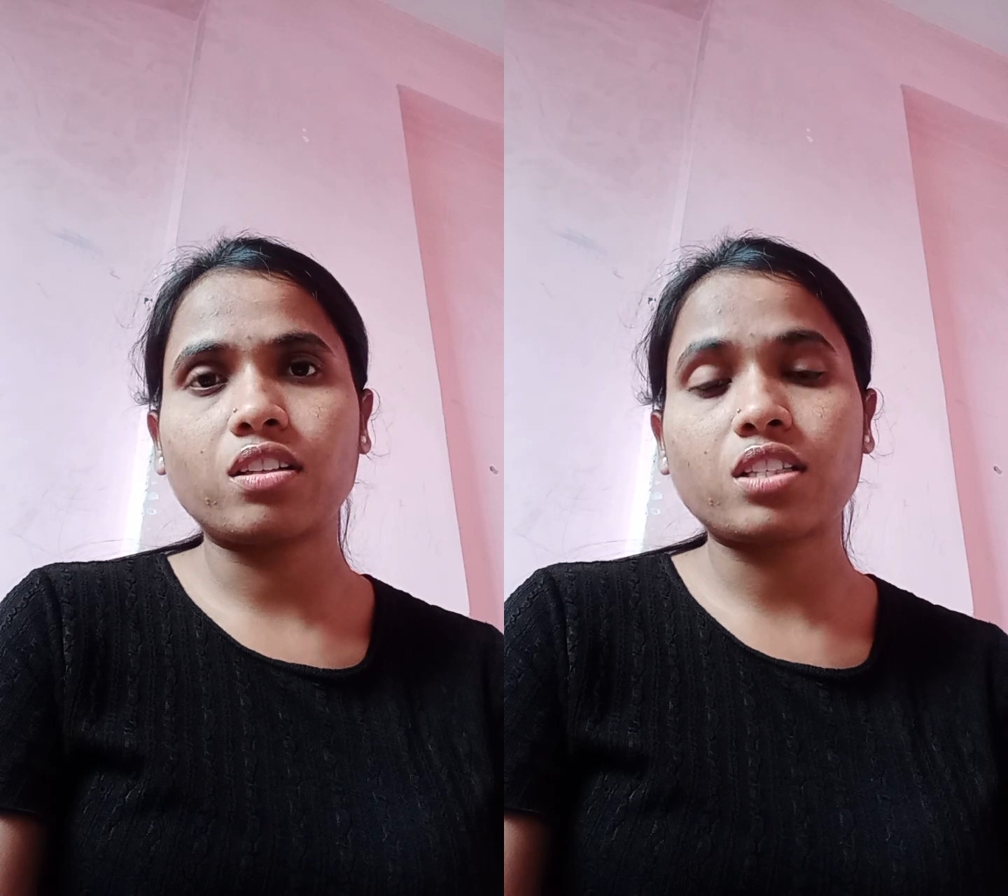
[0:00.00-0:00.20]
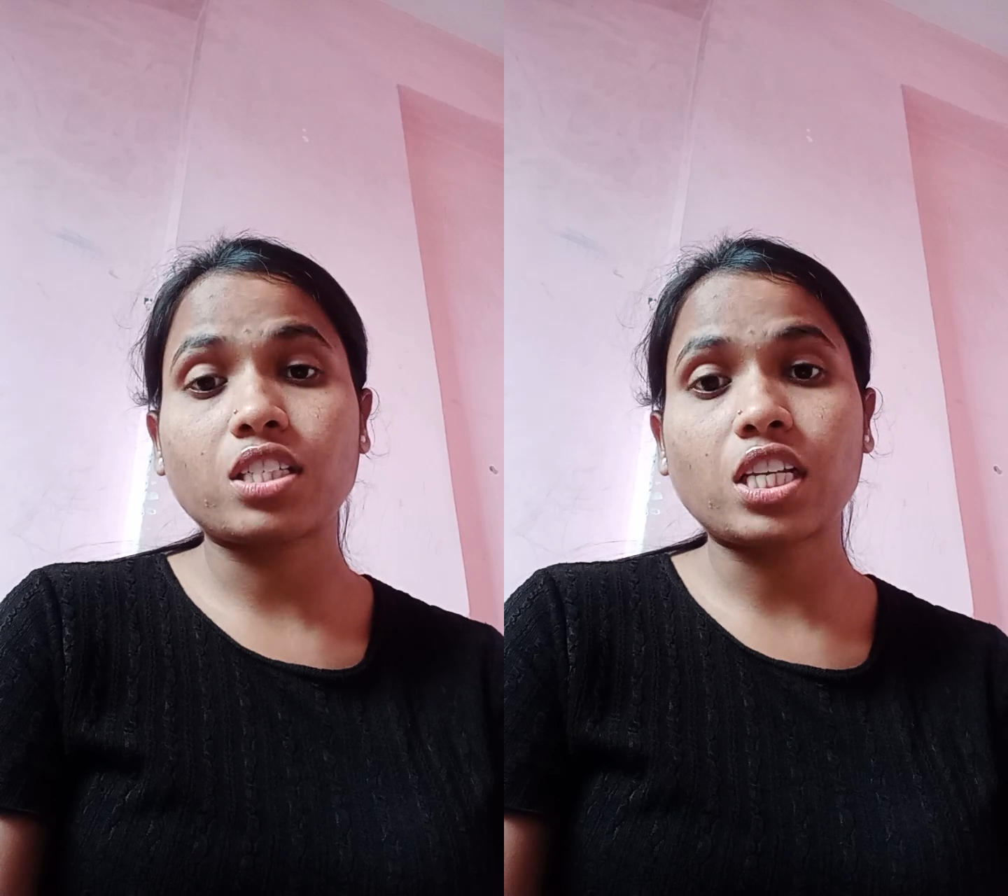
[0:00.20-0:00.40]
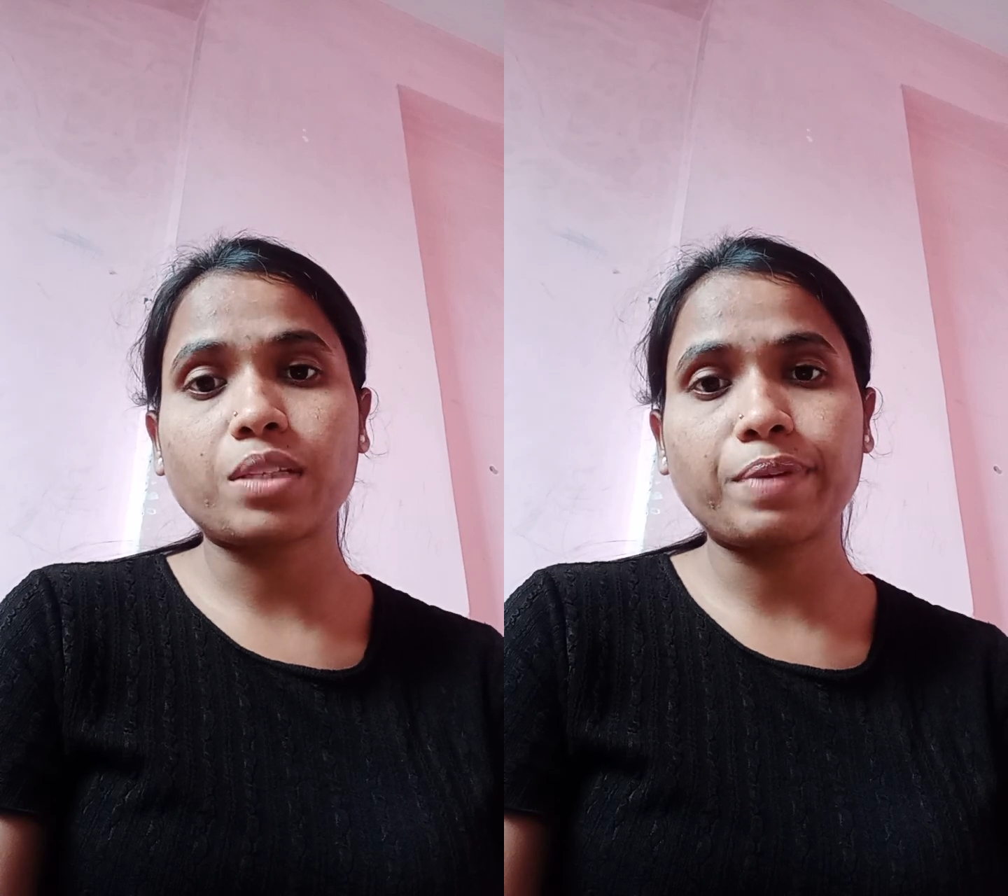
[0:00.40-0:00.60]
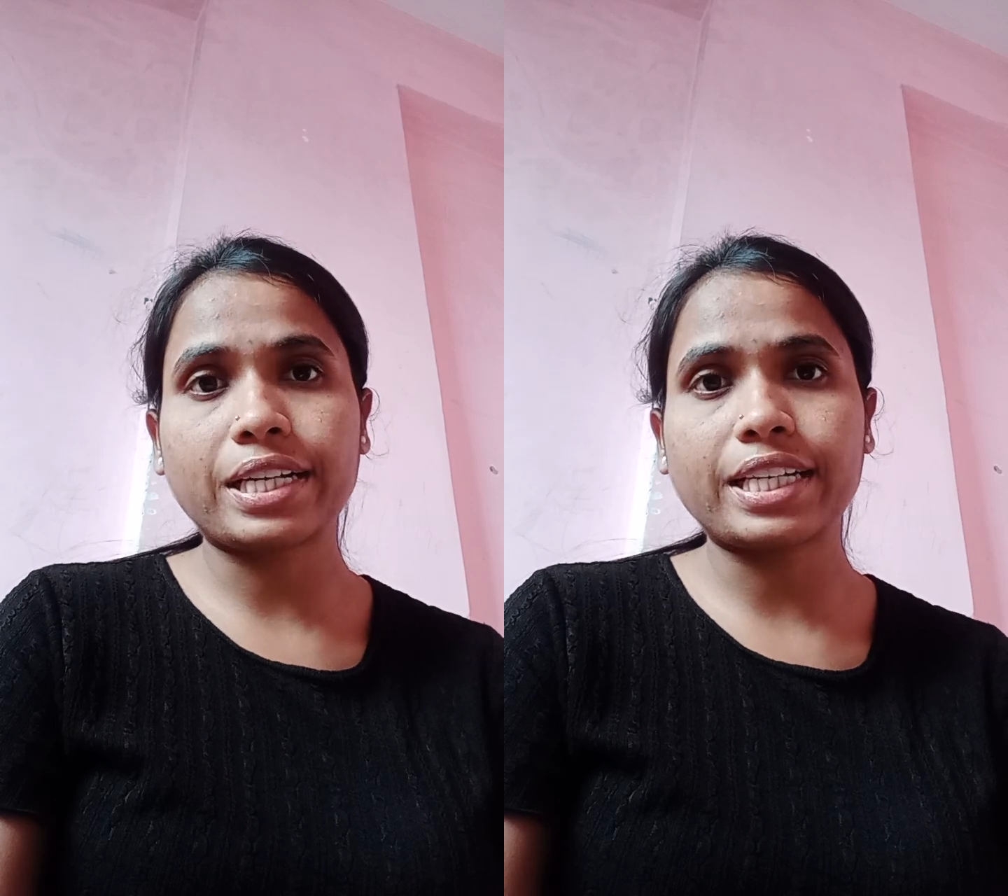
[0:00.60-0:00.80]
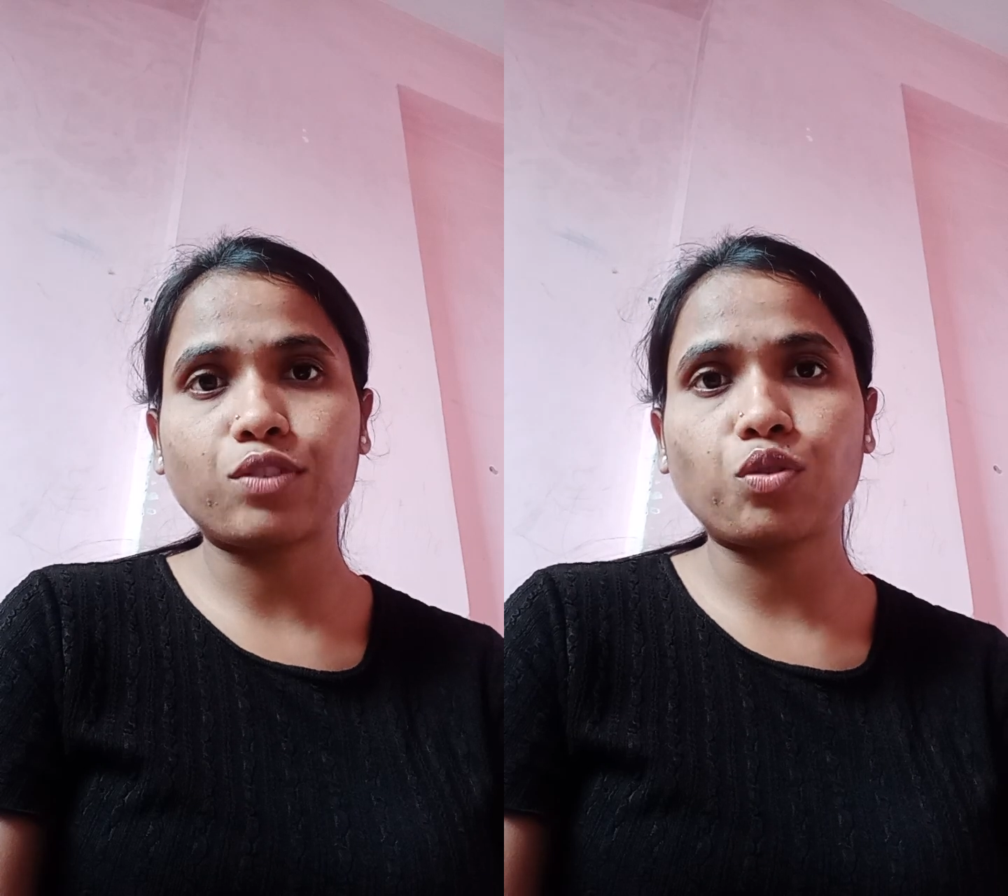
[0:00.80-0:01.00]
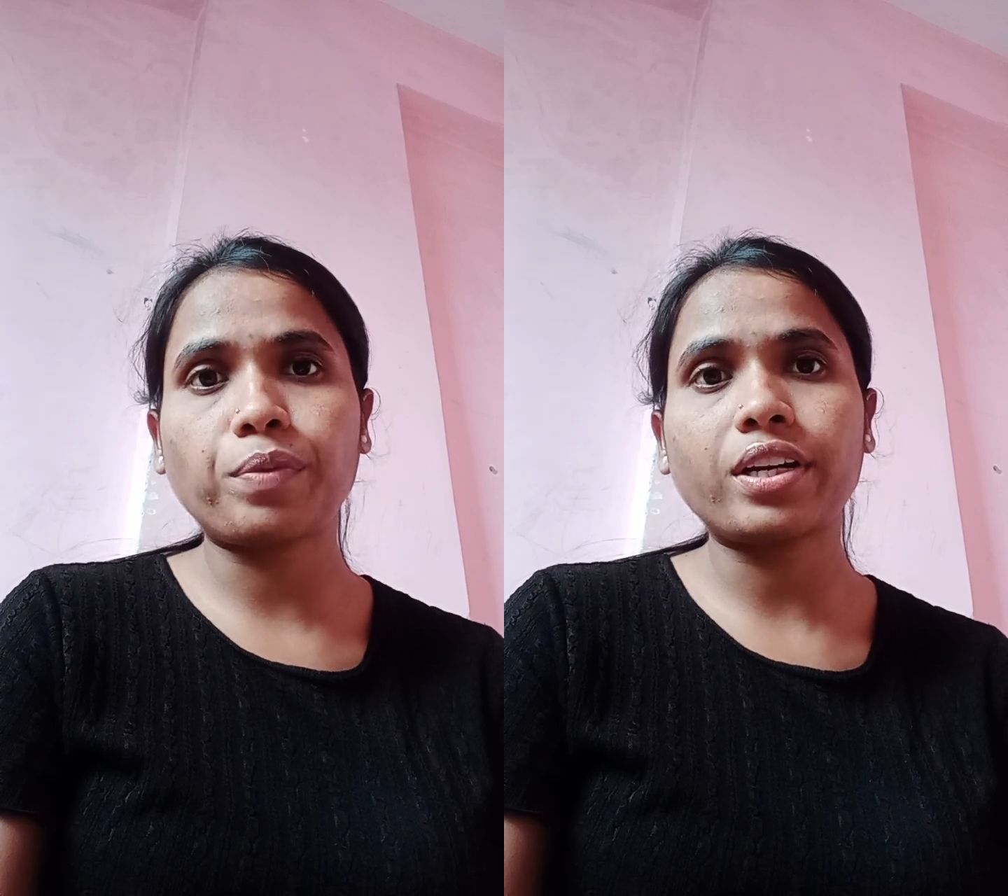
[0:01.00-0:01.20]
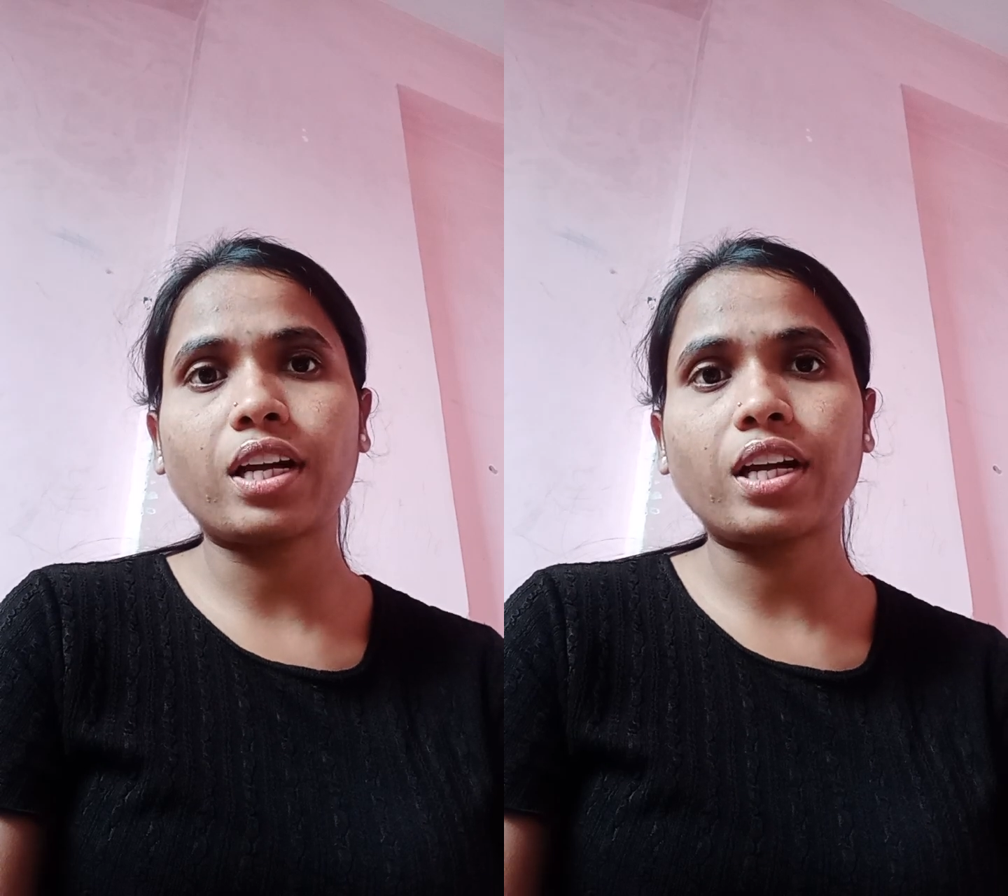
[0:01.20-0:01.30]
such as pregnant women